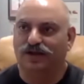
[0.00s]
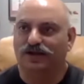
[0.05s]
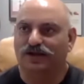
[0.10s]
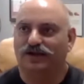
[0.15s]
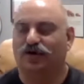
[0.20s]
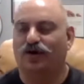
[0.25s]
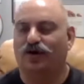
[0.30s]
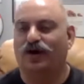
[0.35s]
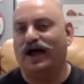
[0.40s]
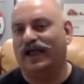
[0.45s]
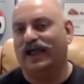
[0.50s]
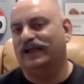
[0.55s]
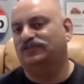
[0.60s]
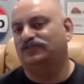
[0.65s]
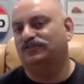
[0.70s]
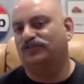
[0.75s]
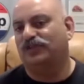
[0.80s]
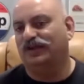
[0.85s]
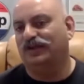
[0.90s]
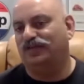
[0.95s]
So I
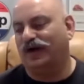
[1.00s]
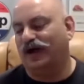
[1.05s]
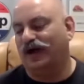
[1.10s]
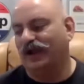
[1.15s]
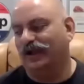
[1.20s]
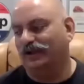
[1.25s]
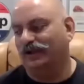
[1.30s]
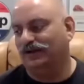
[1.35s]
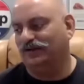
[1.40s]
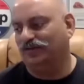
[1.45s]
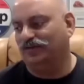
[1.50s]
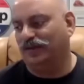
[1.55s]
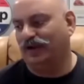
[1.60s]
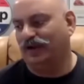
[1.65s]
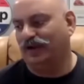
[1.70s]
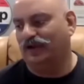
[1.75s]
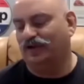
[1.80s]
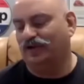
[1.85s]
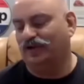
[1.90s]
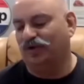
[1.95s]
actually find when
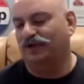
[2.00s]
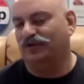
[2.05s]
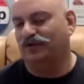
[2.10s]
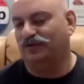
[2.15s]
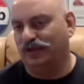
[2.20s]
I look at